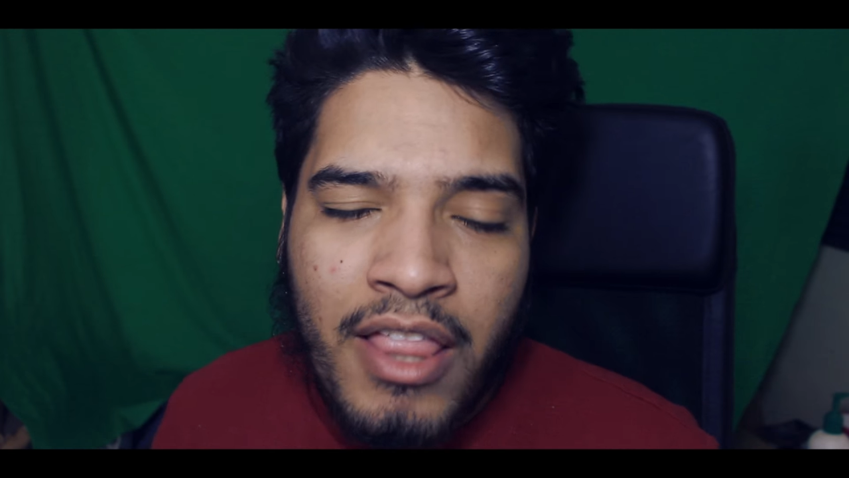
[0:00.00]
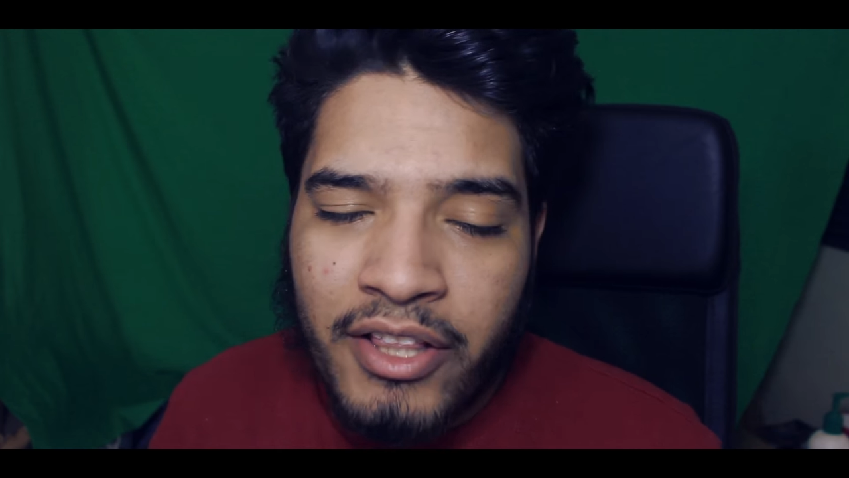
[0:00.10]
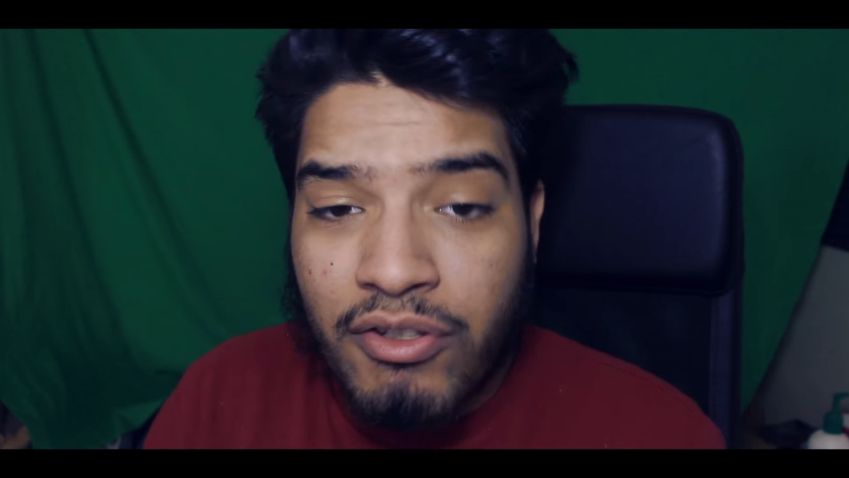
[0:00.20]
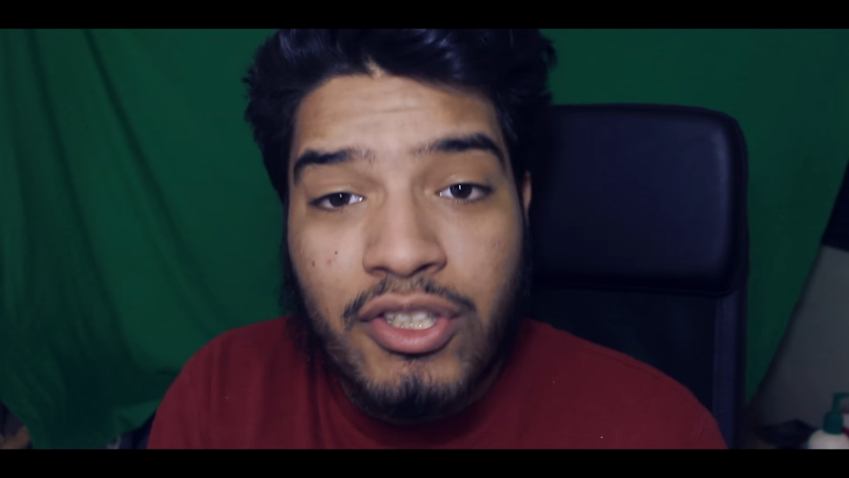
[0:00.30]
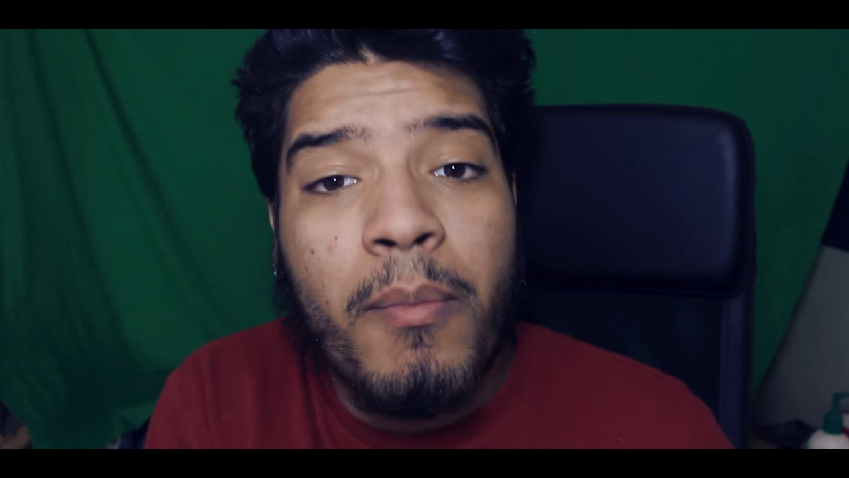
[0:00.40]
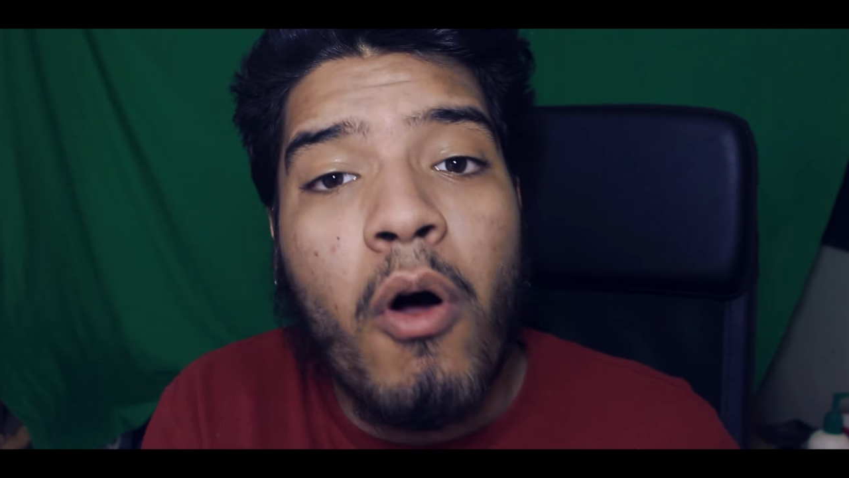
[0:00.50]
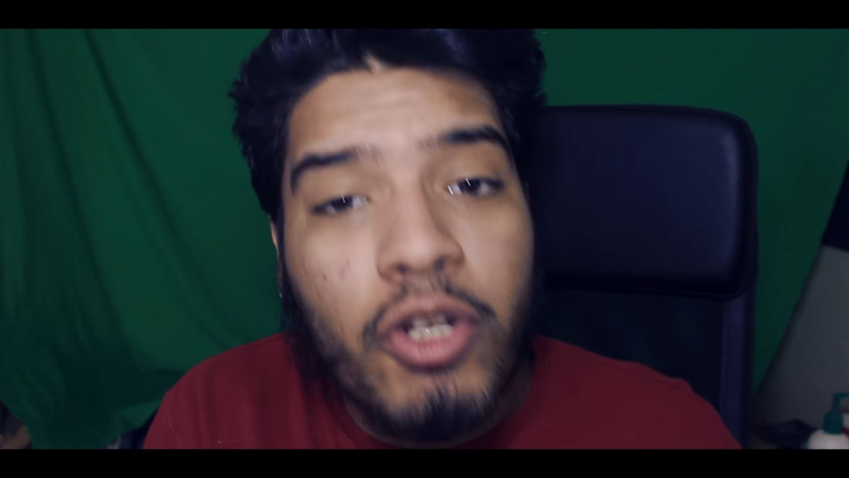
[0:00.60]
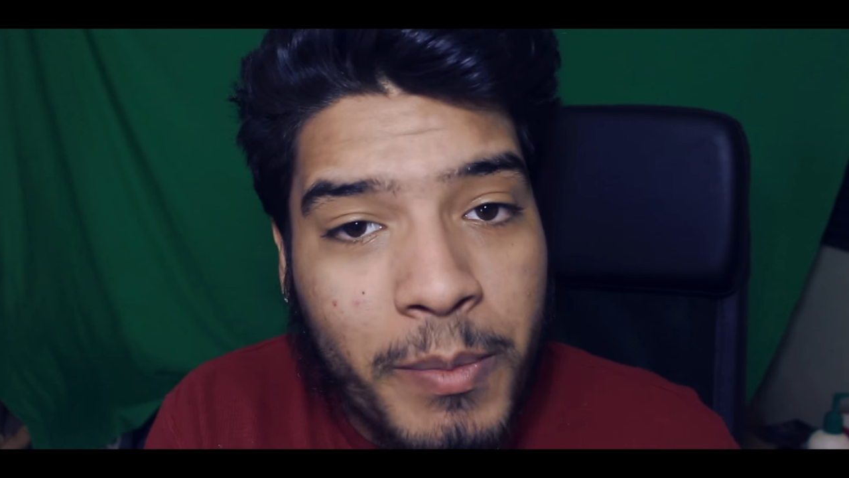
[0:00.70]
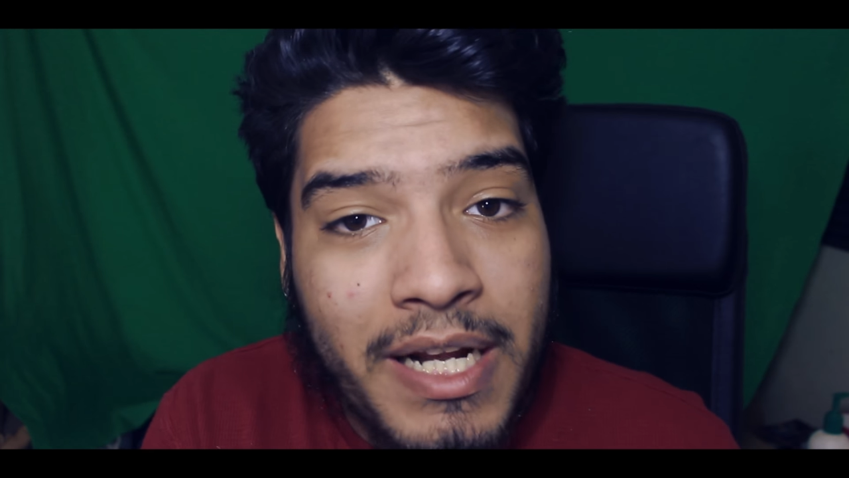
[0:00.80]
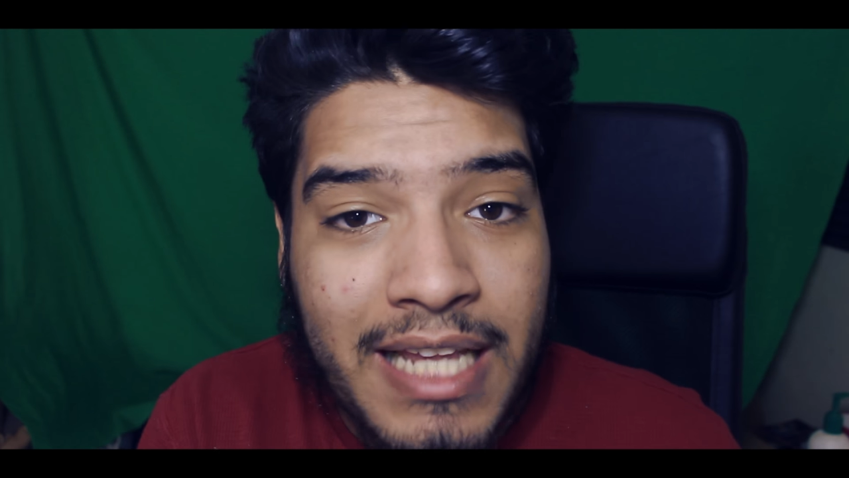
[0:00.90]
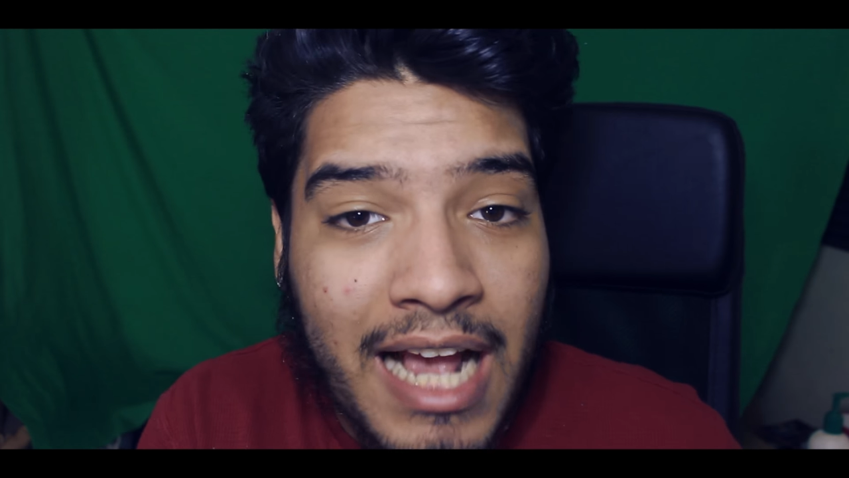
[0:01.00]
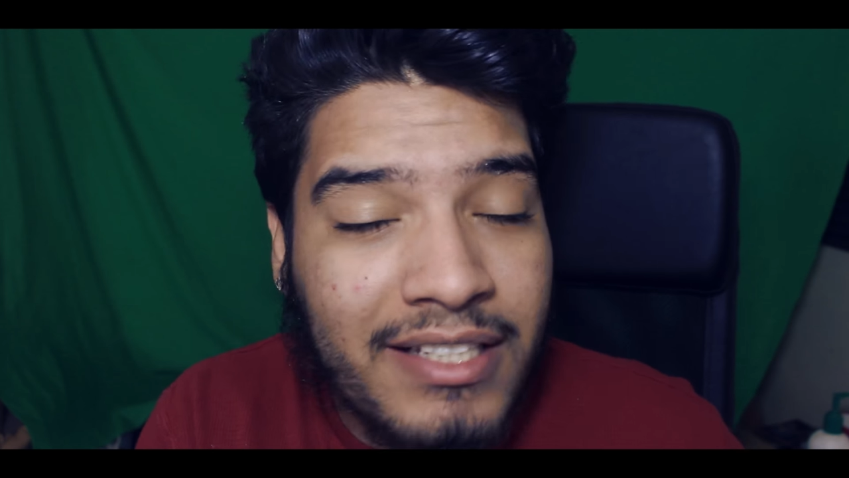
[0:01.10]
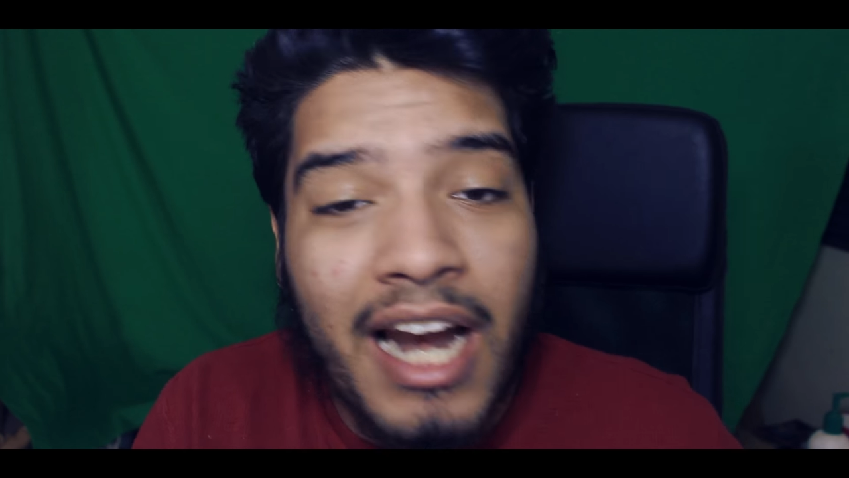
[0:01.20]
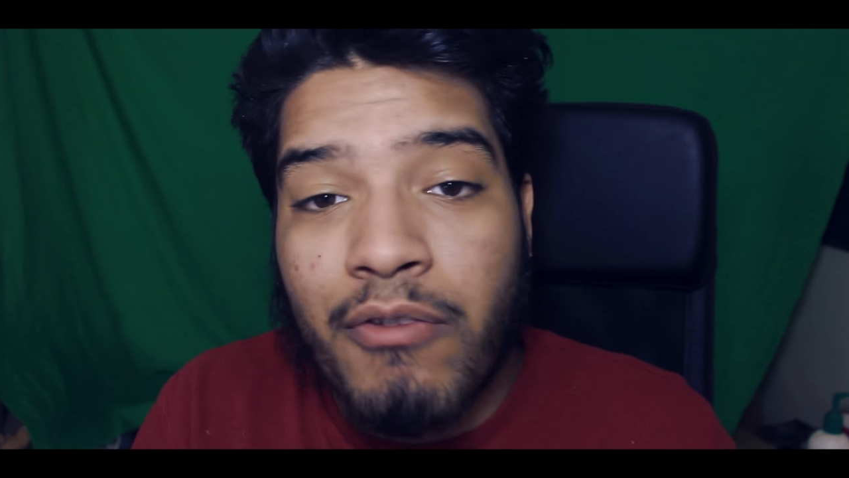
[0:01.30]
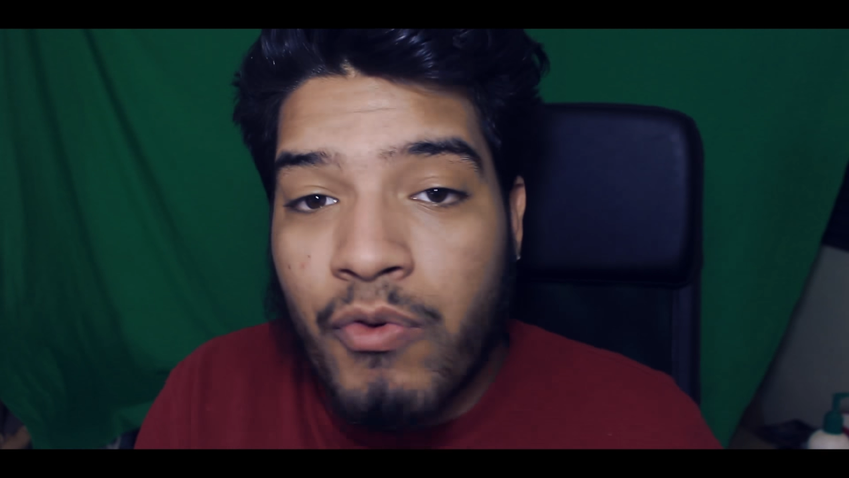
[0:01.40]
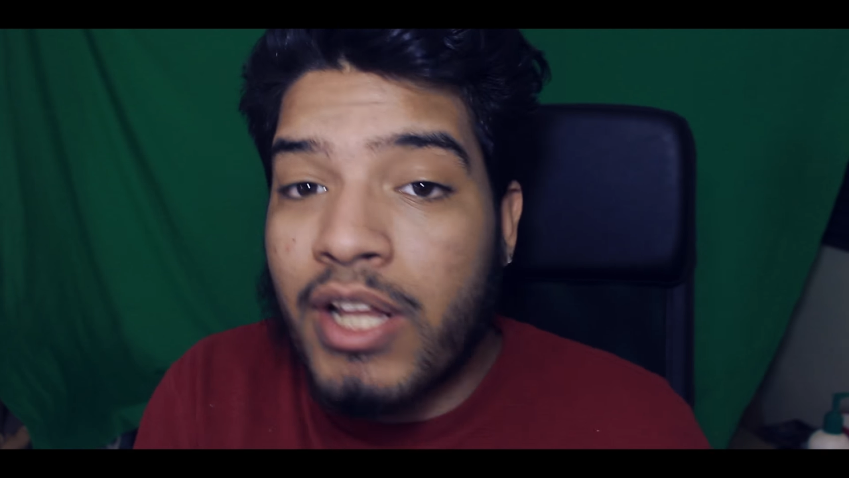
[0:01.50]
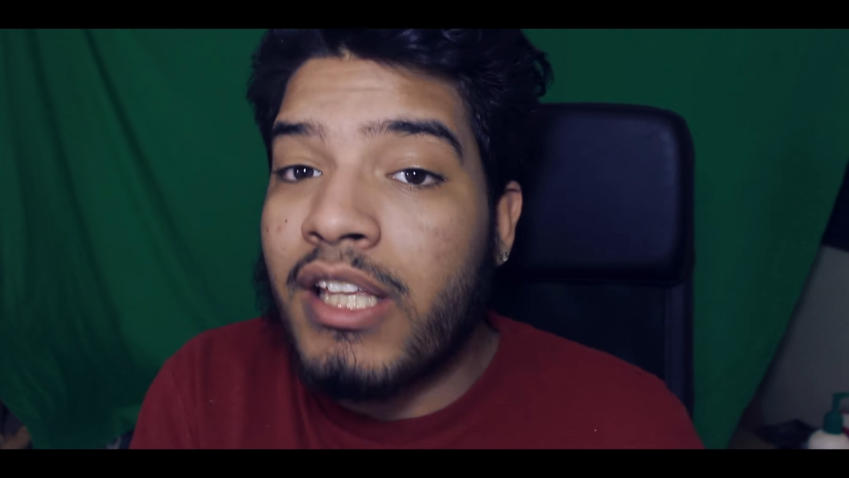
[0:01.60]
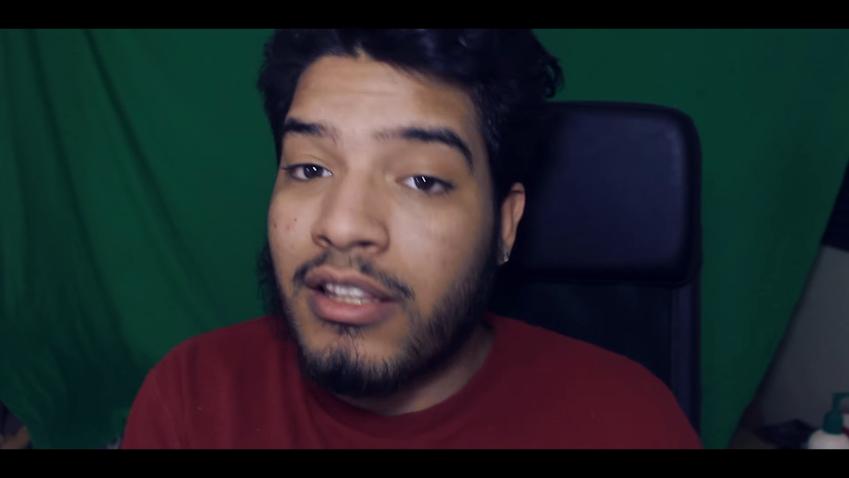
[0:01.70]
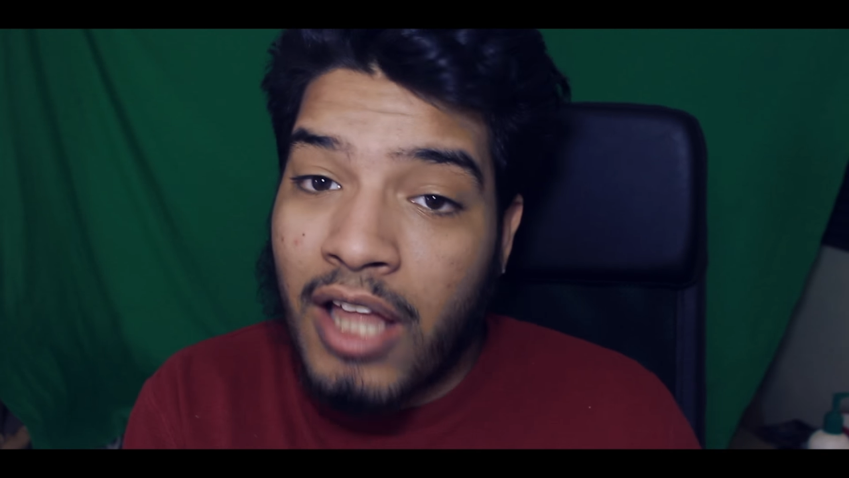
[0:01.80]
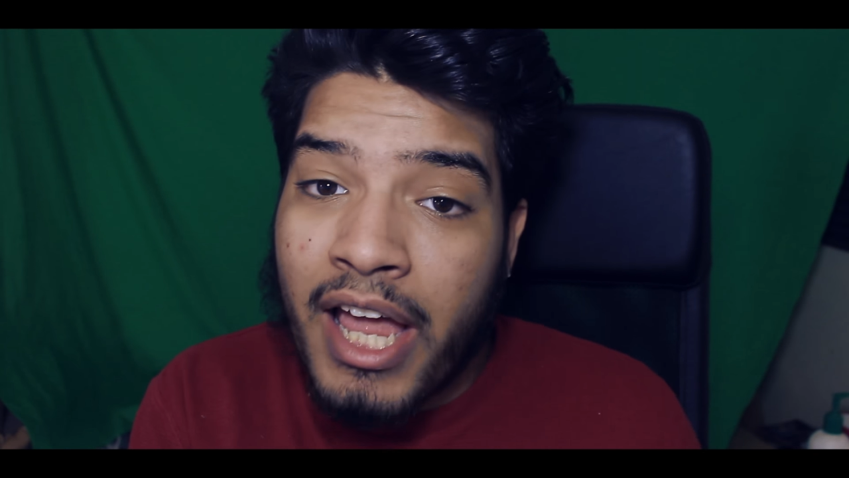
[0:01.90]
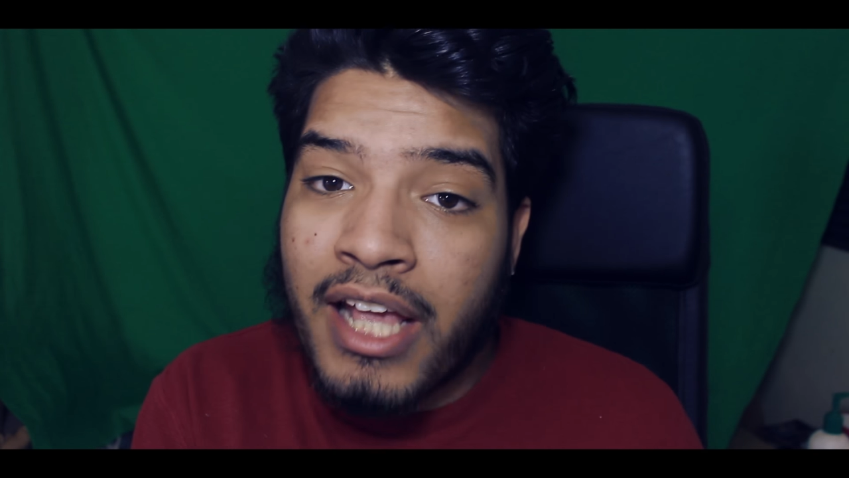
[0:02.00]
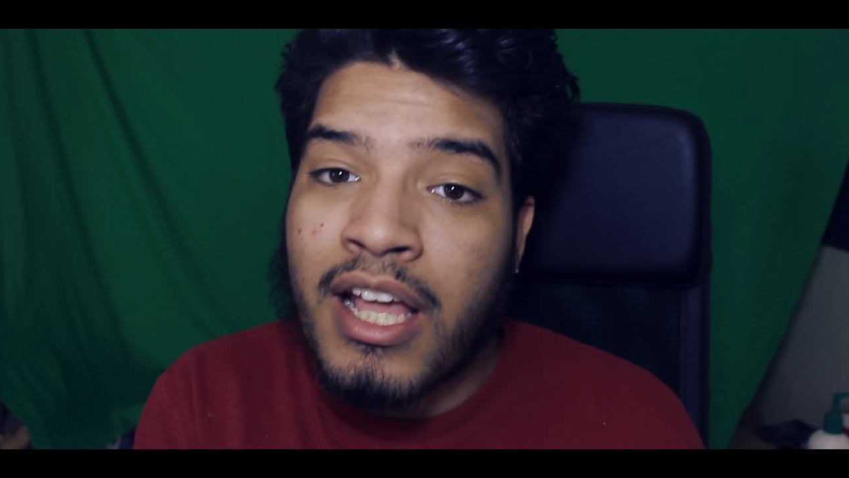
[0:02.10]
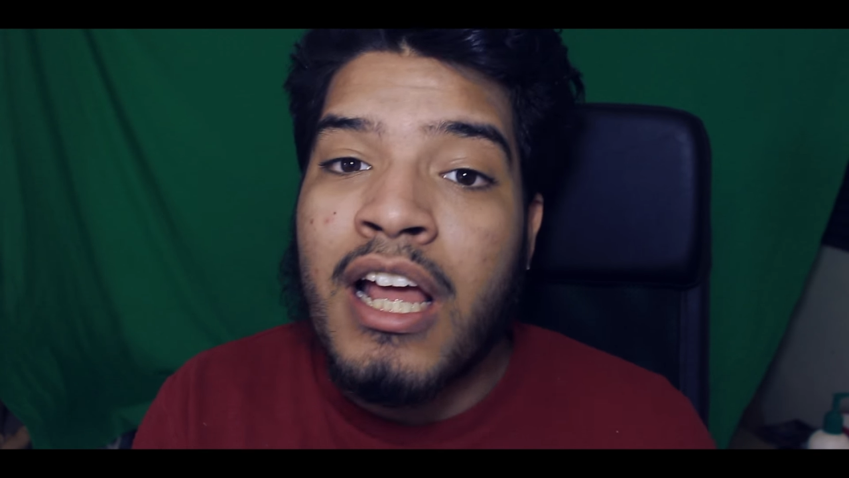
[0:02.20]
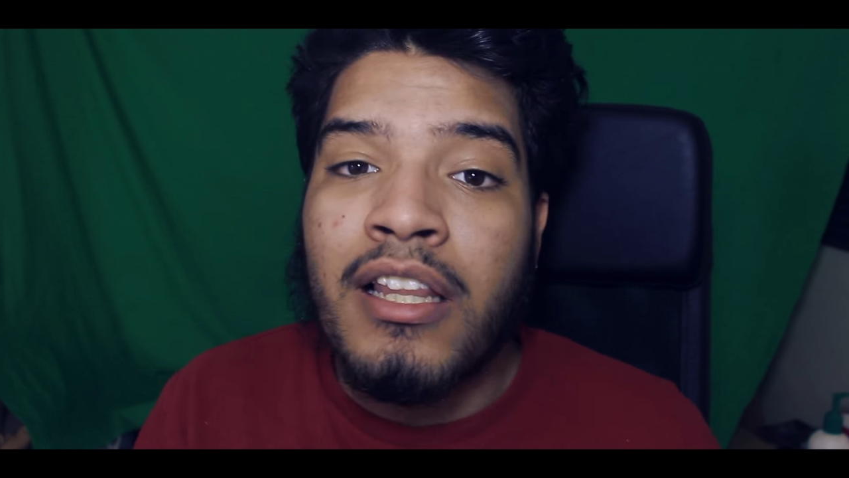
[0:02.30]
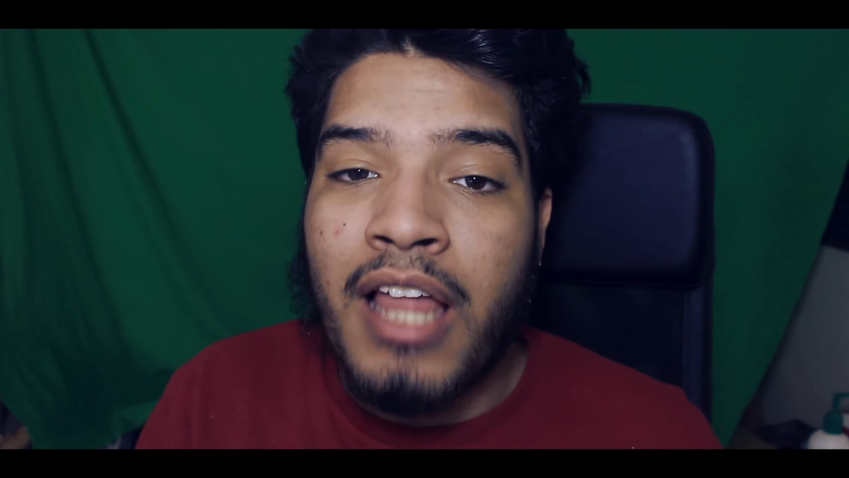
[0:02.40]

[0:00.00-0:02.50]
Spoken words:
Like, there's some ultimate attacks that I really like,